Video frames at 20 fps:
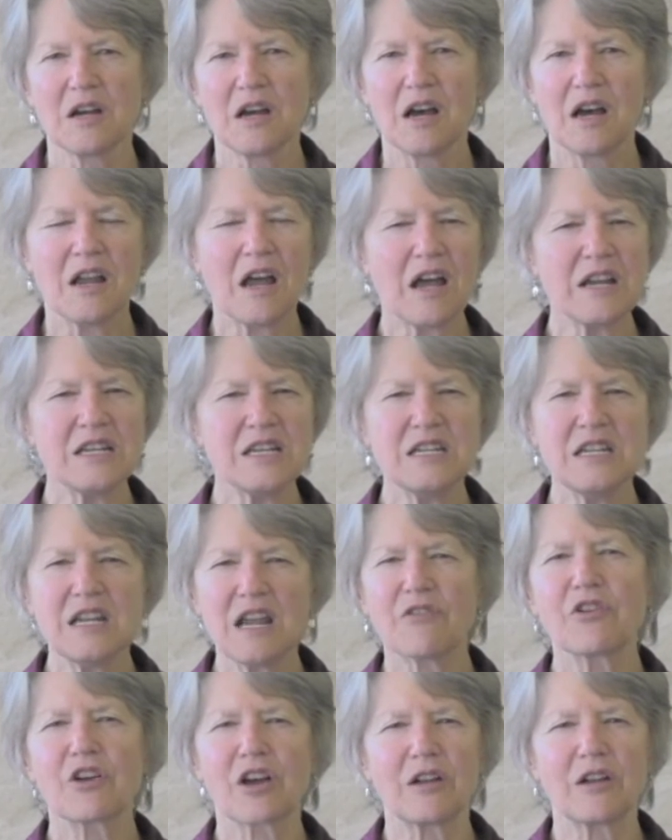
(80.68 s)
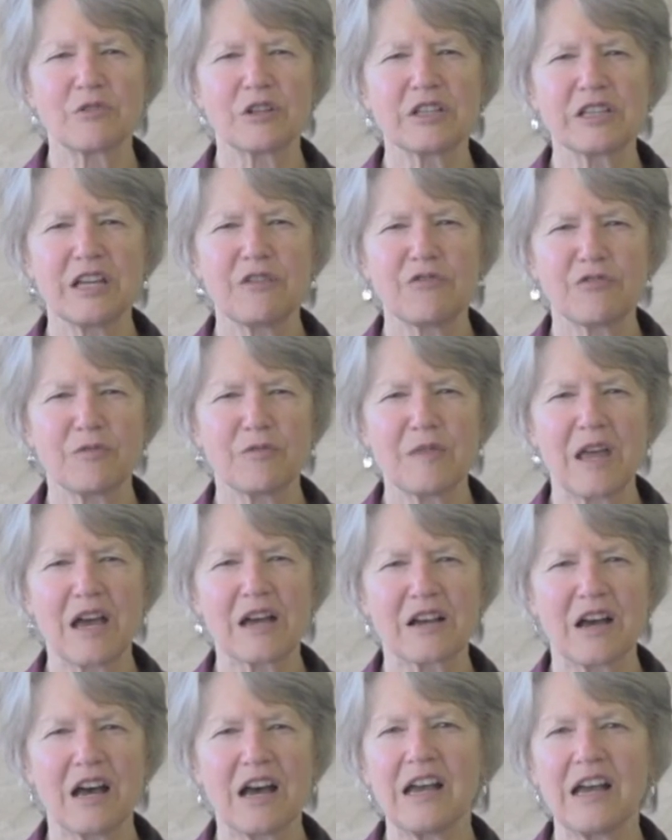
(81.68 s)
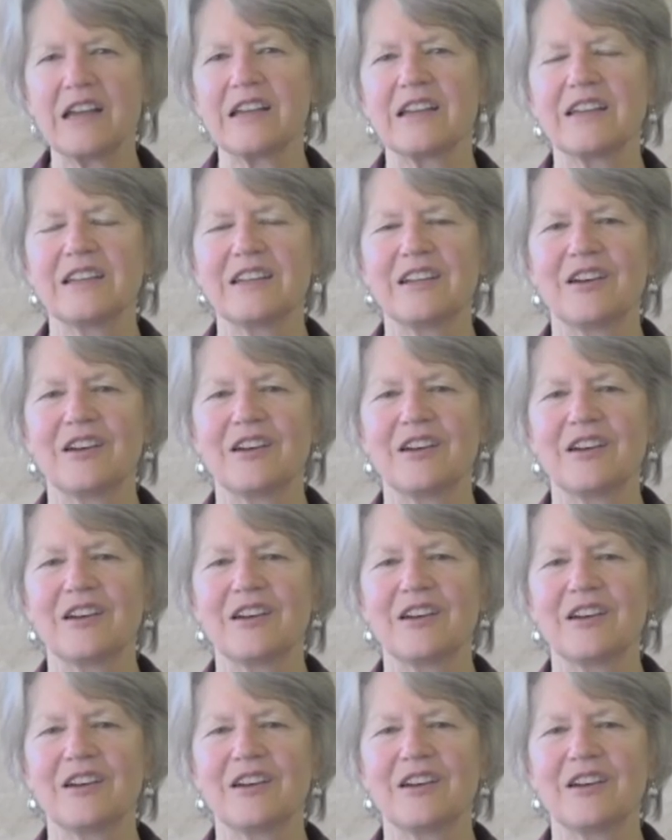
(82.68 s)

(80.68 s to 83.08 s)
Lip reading: I never got relief from that guy.